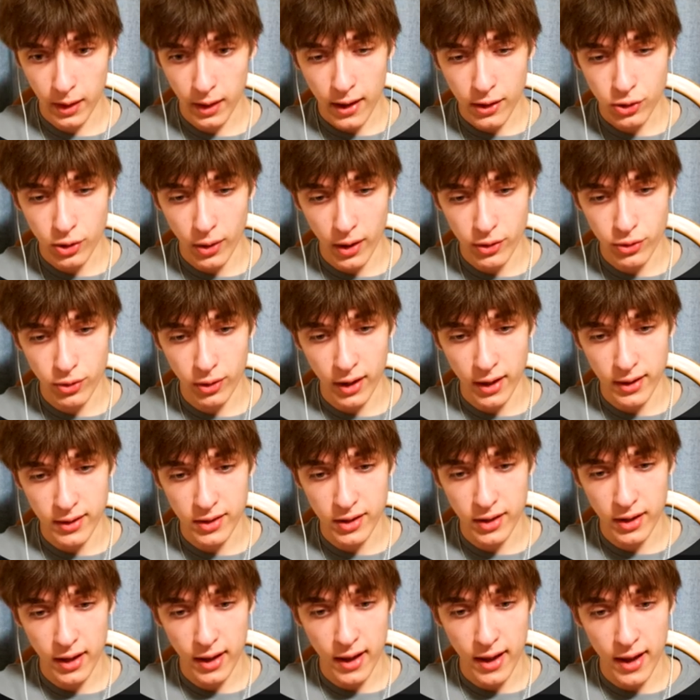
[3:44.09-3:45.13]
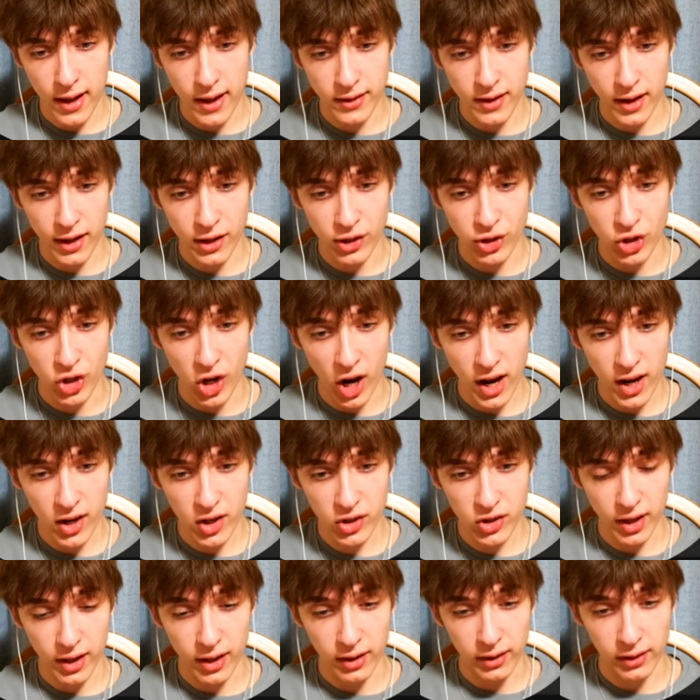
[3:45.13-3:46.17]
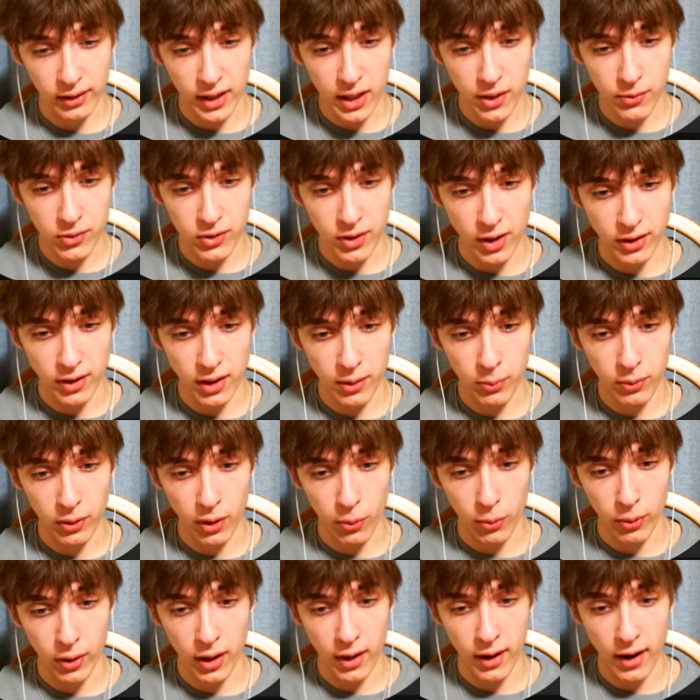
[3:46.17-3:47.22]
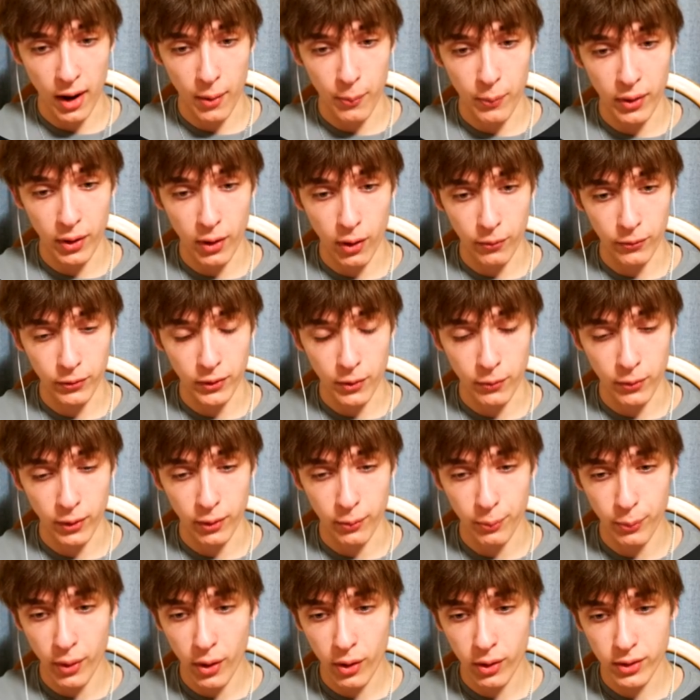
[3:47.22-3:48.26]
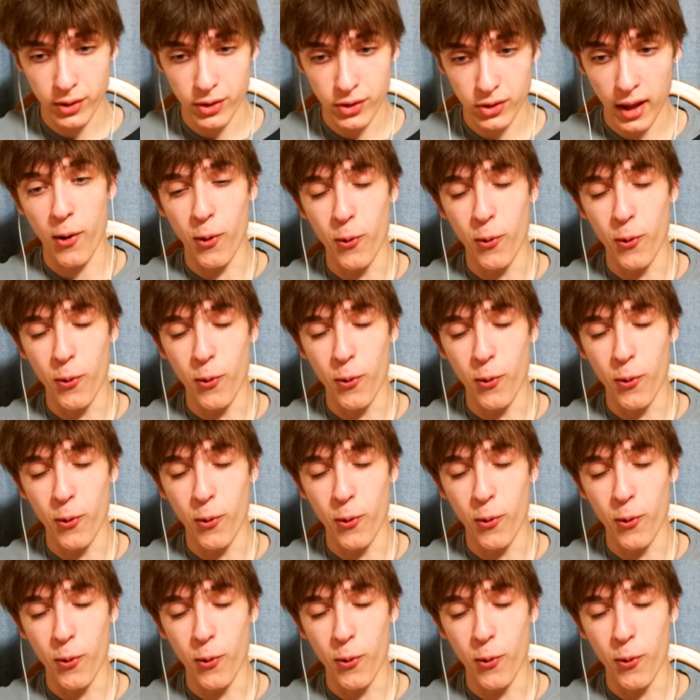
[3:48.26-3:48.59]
So as you can see, it just leaves the Deep Glow in a bit of different parts,